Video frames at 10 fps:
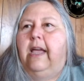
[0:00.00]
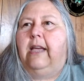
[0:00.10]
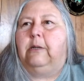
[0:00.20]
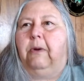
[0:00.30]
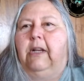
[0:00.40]

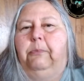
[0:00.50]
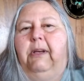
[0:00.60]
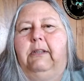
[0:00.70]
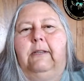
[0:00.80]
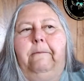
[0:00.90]
Ace
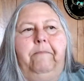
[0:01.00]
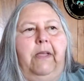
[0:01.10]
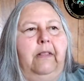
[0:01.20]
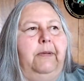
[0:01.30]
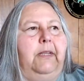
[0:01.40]
Prospects
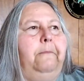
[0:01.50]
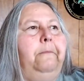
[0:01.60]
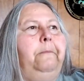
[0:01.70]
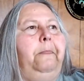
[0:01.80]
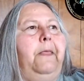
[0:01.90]
Unlimited
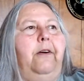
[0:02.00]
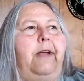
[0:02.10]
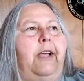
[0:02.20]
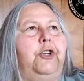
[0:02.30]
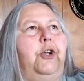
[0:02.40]

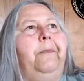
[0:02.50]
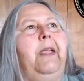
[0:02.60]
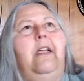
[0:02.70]
International.